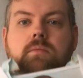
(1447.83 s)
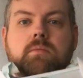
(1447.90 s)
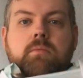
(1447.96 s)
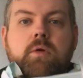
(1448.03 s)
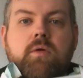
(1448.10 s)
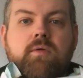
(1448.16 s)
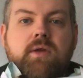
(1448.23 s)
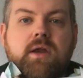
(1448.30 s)

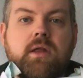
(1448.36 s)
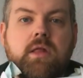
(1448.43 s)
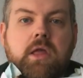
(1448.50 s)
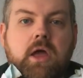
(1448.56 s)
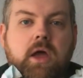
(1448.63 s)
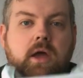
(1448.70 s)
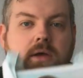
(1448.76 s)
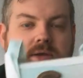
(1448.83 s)
move it
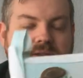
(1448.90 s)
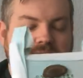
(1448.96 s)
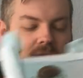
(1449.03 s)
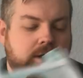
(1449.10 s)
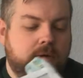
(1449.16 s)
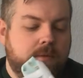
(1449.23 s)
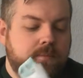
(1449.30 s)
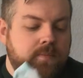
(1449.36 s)
along.
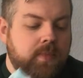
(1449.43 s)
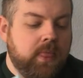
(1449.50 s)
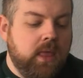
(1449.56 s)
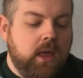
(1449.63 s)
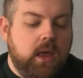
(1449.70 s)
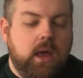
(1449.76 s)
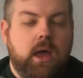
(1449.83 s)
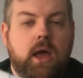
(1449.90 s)
So
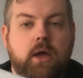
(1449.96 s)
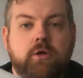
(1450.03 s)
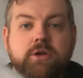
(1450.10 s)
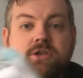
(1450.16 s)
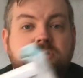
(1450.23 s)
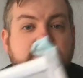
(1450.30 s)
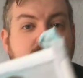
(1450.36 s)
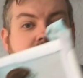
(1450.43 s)

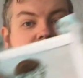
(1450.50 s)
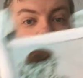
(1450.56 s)
Christian was